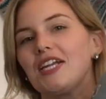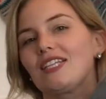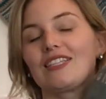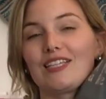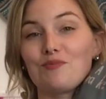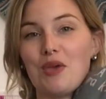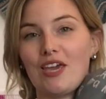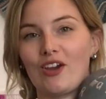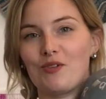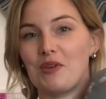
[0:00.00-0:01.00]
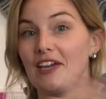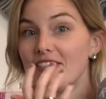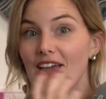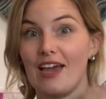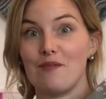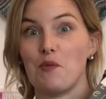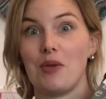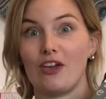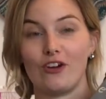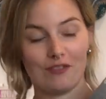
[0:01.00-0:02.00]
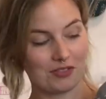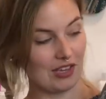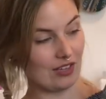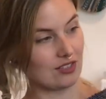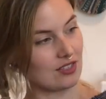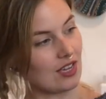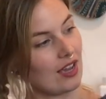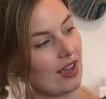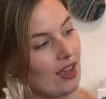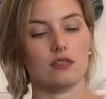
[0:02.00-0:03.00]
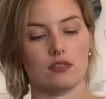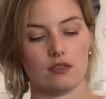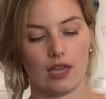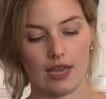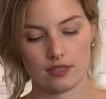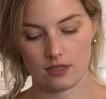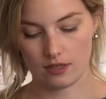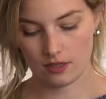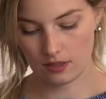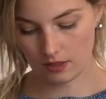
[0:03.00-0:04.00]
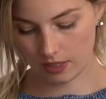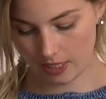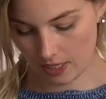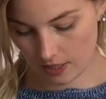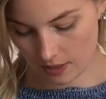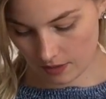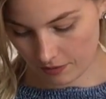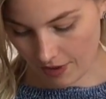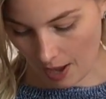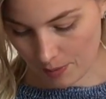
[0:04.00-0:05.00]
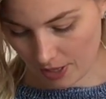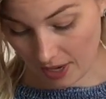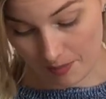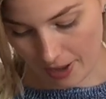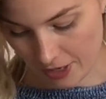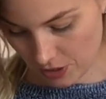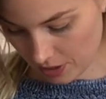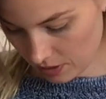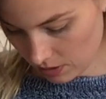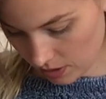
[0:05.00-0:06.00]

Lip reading: that it says maker, because I am a maker of things. It has a linen fabric. I imagine this